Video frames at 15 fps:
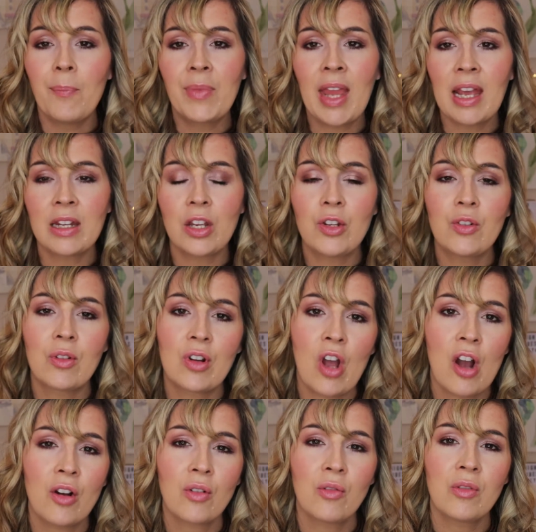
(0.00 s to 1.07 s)
then you're
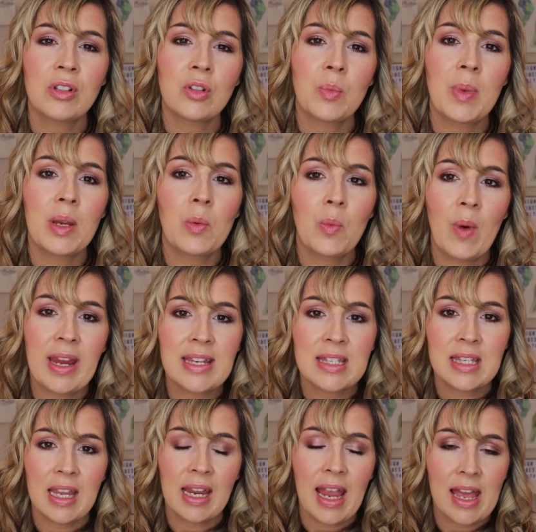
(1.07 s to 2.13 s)
not going to be
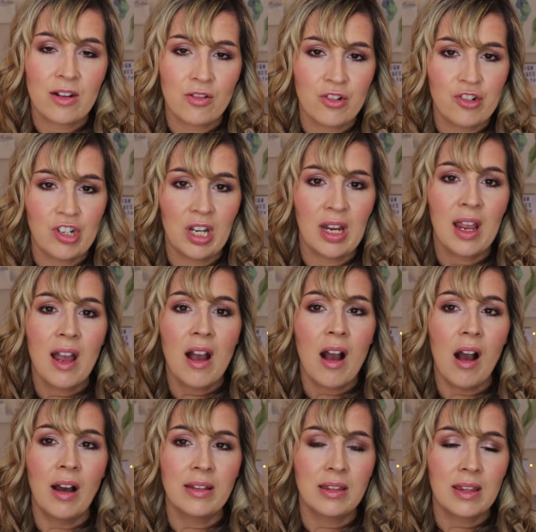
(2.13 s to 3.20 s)
wasting energy
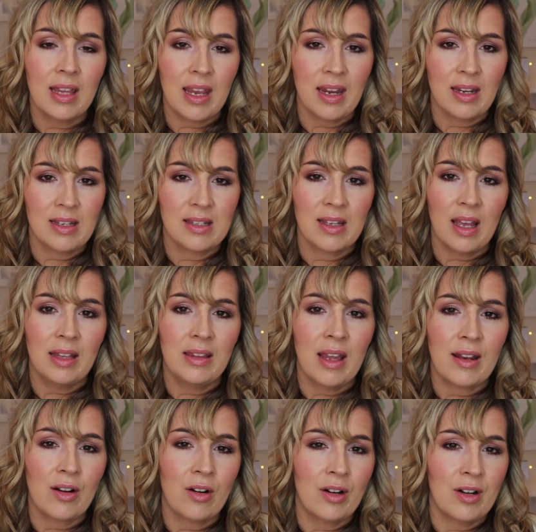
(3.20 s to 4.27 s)
on things
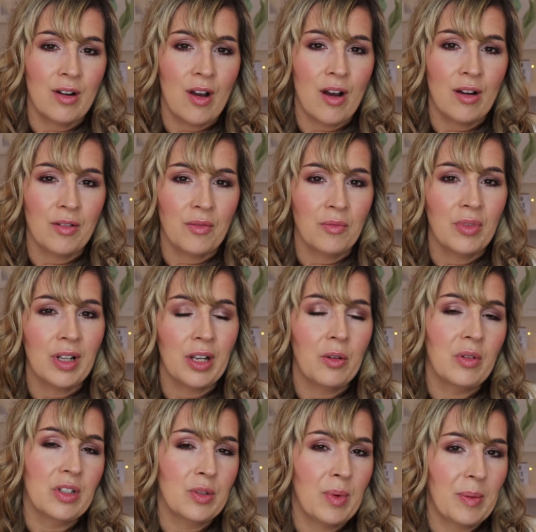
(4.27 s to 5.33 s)
that are not really
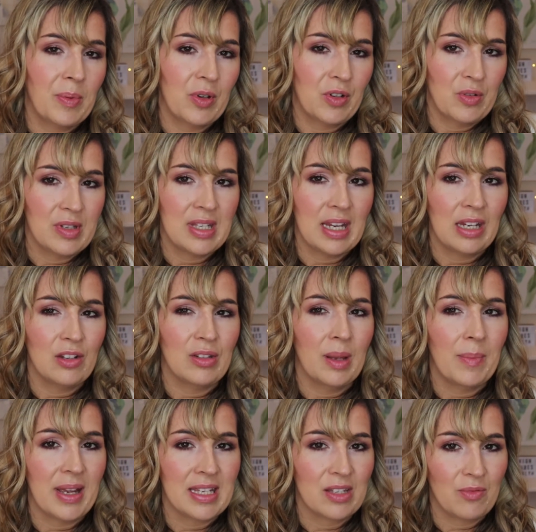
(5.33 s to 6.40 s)
going to be producing you the
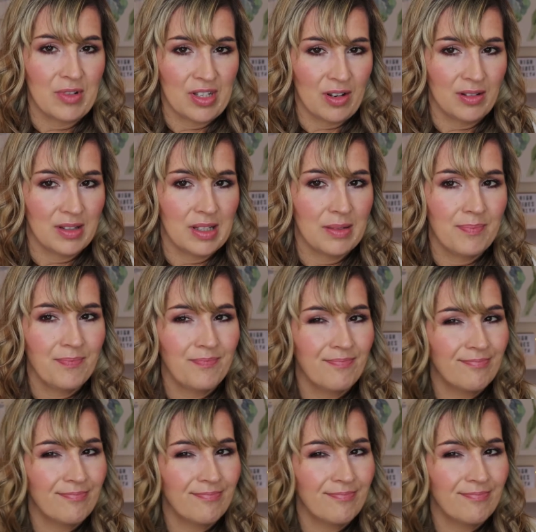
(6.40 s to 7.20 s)
best results.